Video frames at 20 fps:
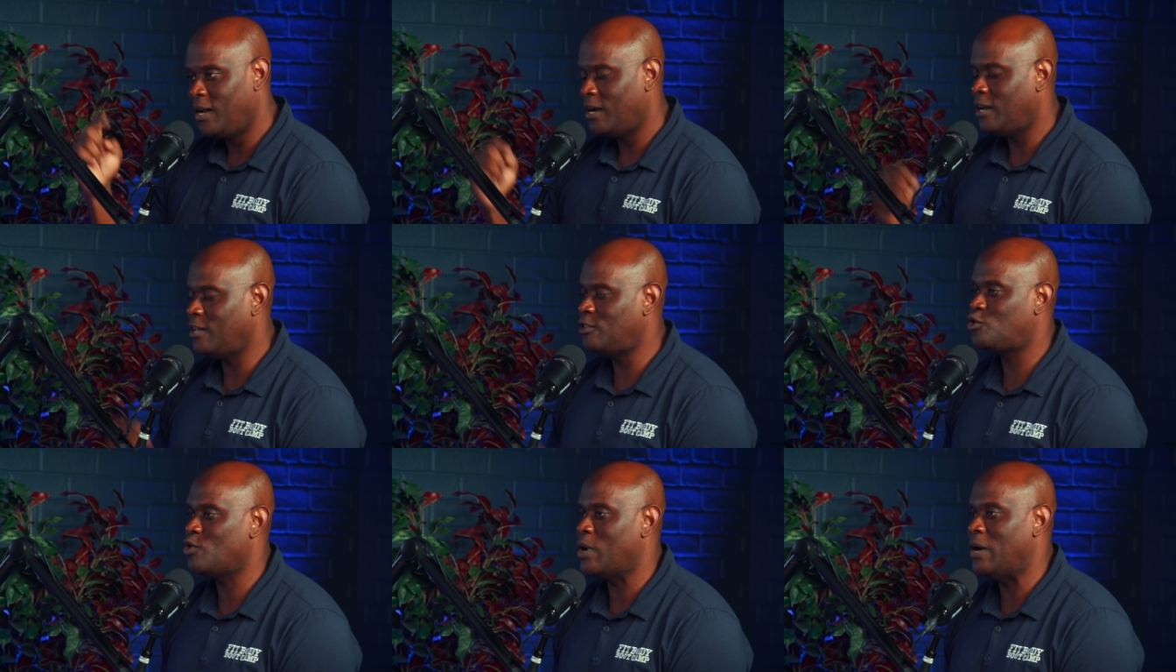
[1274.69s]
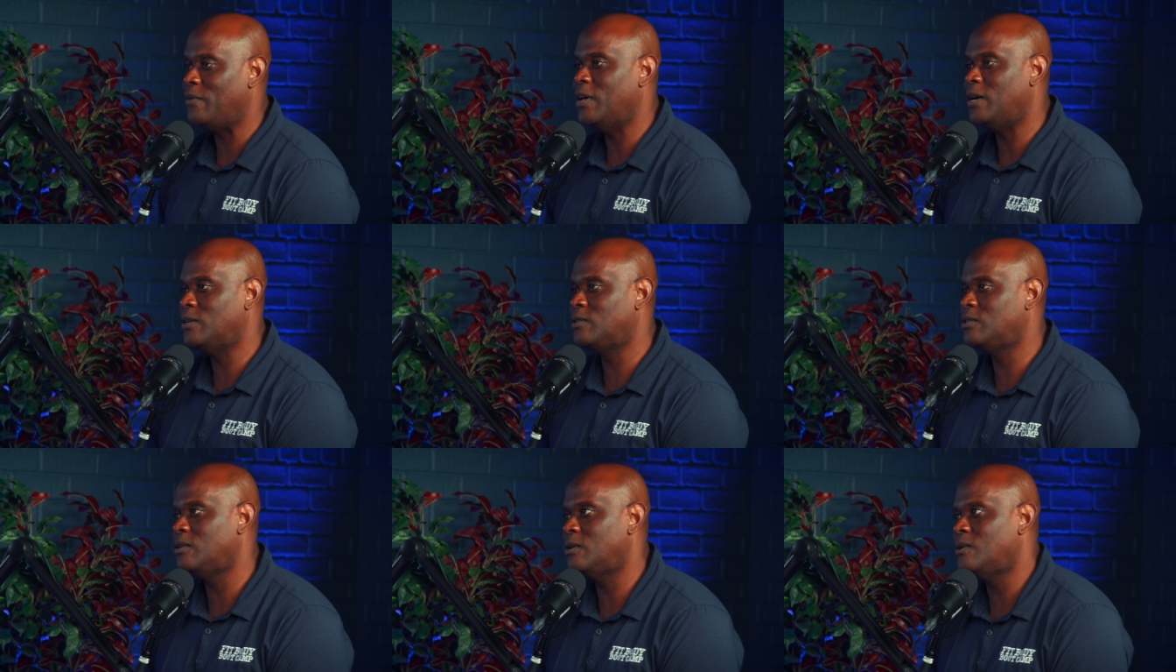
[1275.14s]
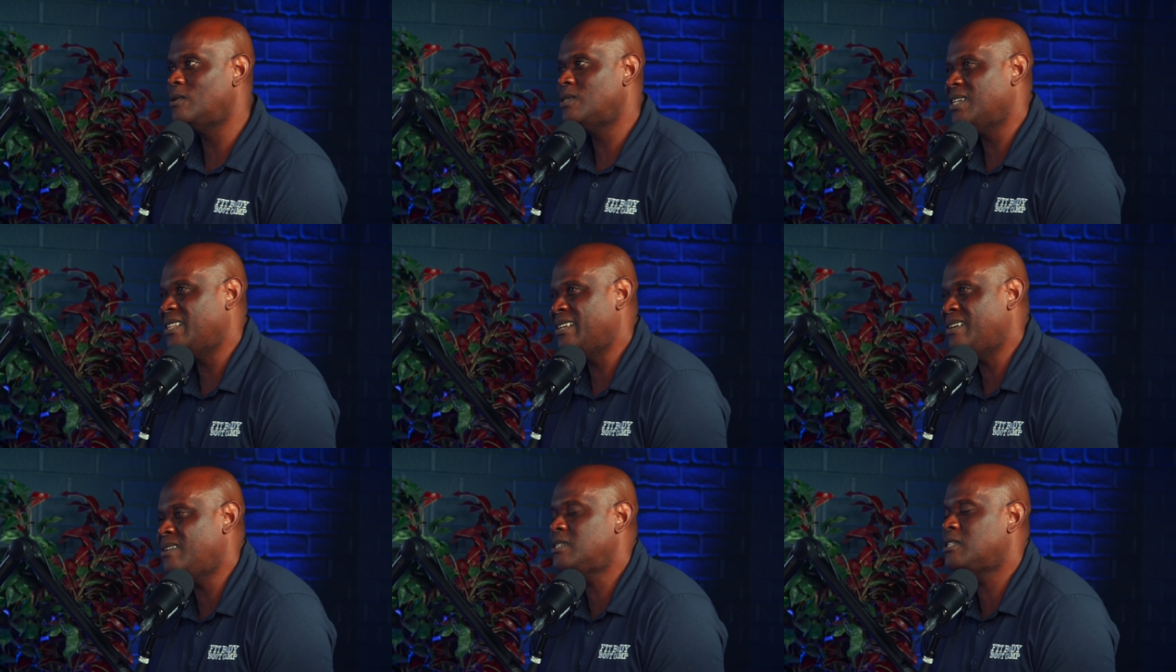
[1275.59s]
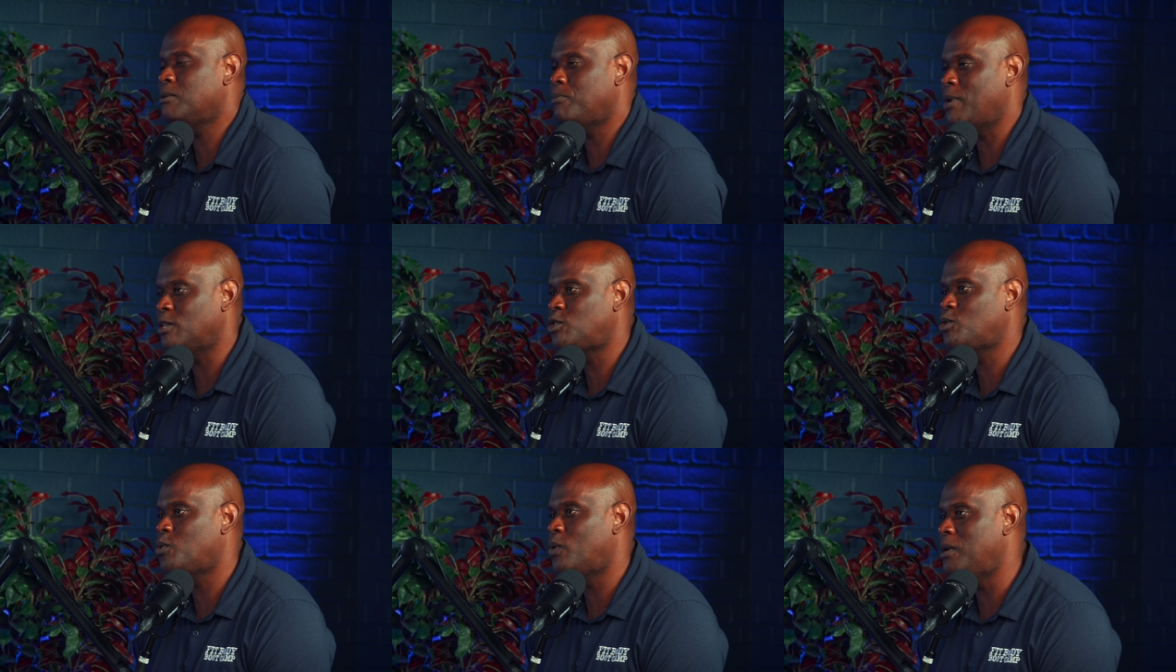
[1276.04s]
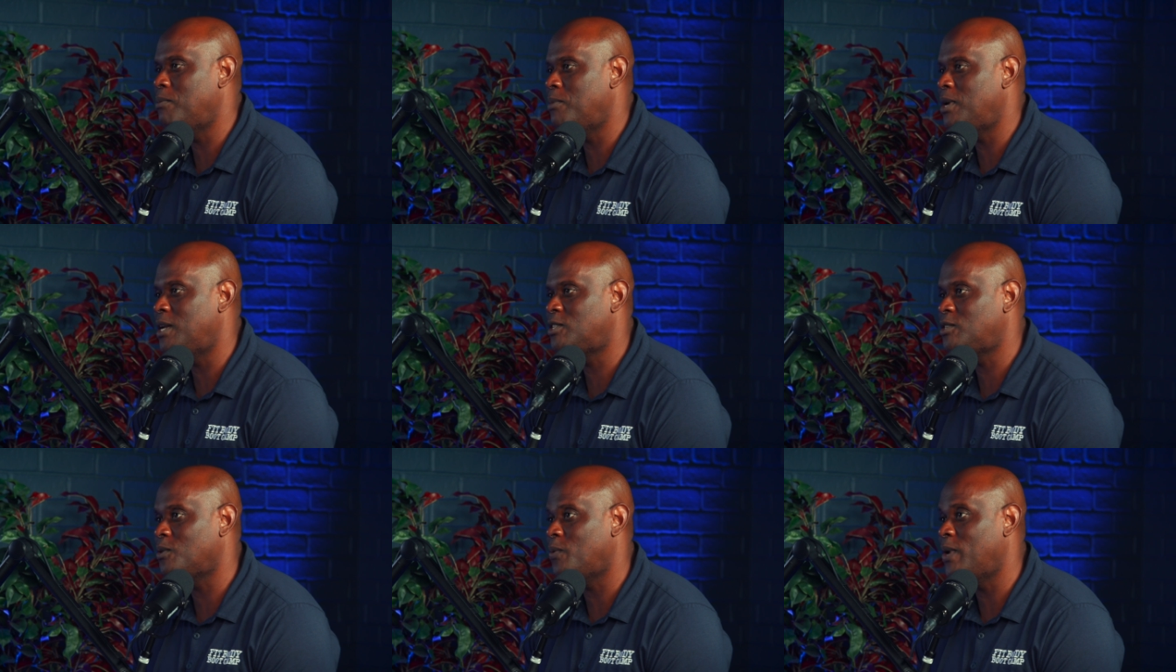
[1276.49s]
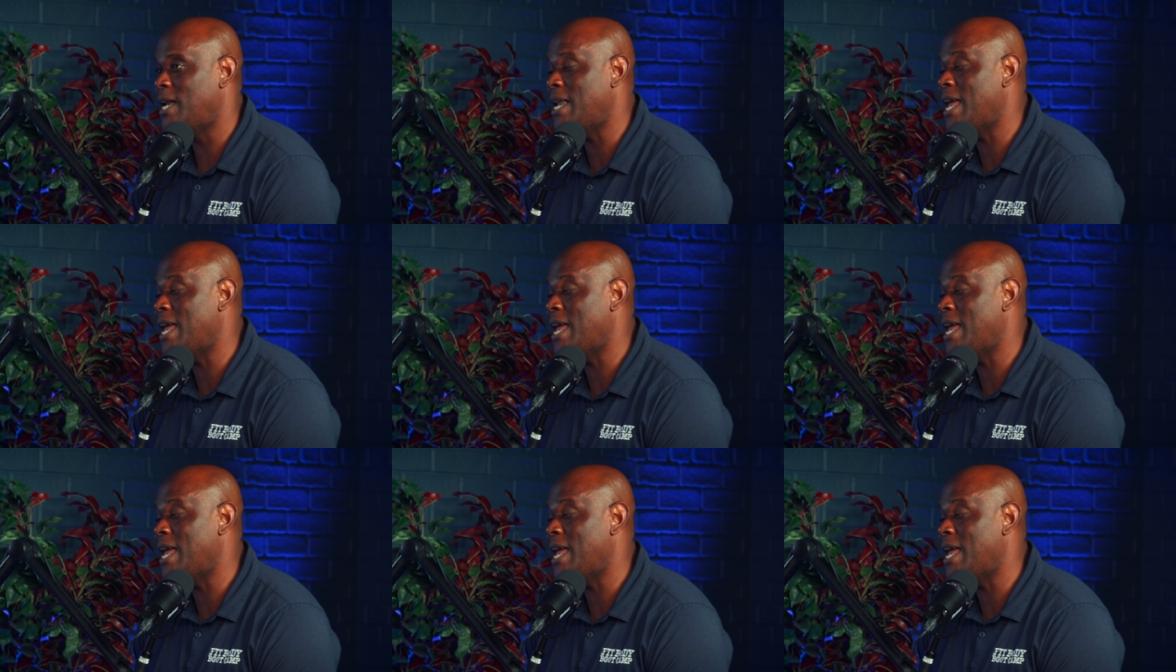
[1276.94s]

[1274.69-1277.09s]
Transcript: let's drive down to the hotel. The hotel's about 20 minutes away.